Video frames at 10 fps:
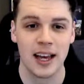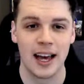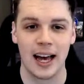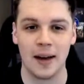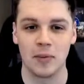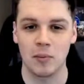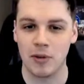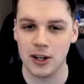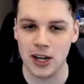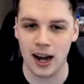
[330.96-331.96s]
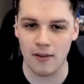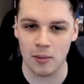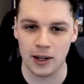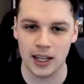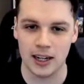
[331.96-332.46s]
Appreciate
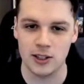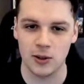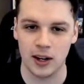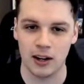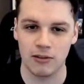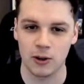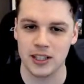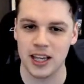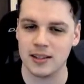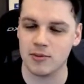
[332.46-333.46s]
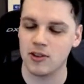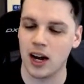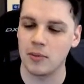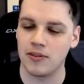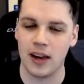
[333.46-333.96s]
everybody that is tuning in. Of course, get
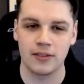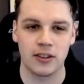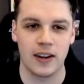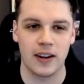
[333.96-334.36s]
subscribed if you haven't already.